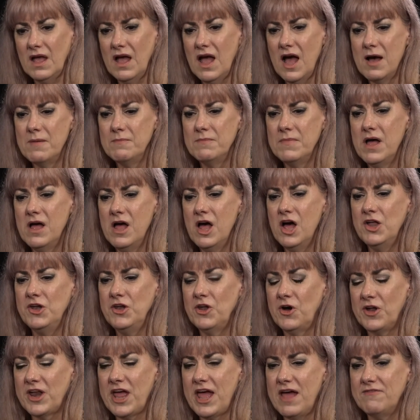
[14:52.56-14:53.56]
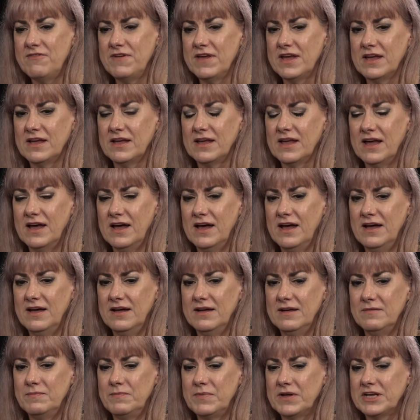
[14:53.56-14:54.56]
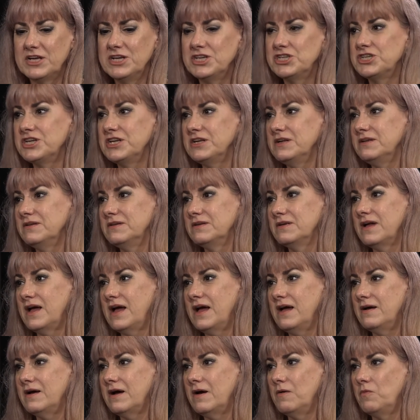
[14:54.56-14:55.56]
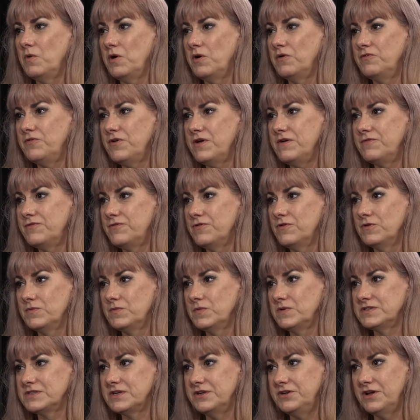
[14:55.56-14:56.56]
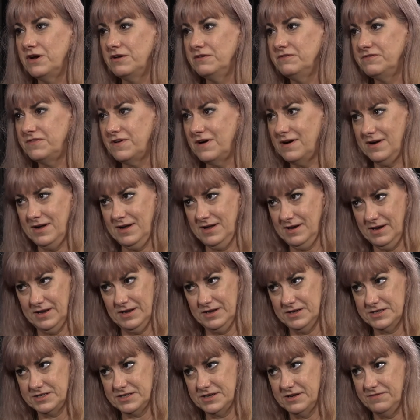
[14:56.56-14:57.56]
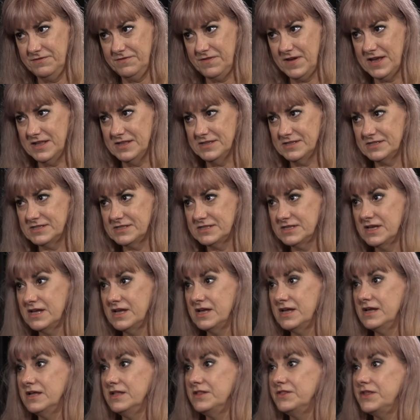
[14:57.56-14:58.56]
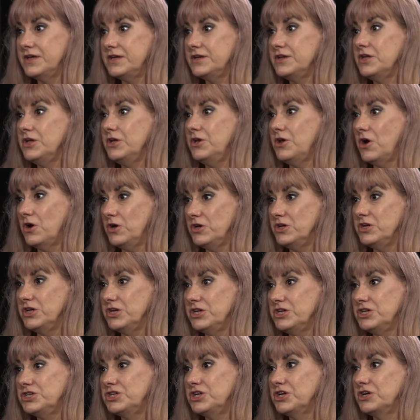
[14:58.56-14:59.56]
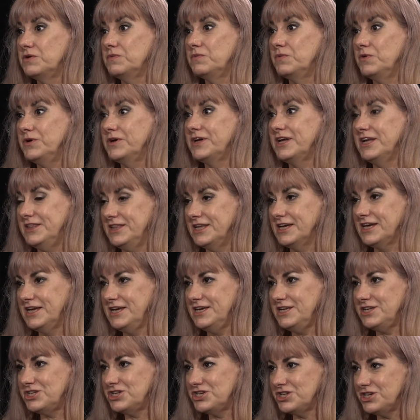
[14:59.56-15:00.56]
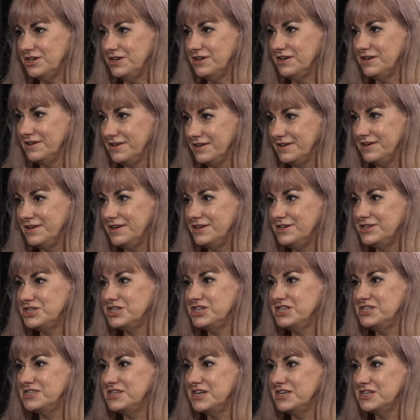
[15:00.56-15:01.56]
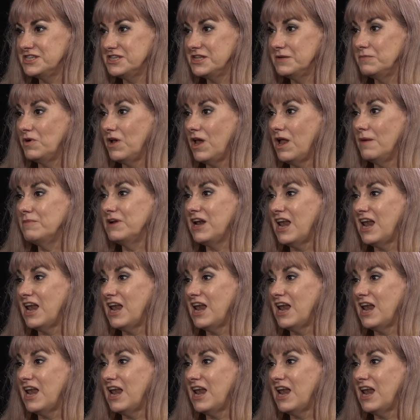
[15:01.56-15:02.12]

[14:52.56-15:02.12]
um, not having uh, because she a welfare fraud was a non-violent offence mm. that you know she could work in the kitchen and she said to them well I'm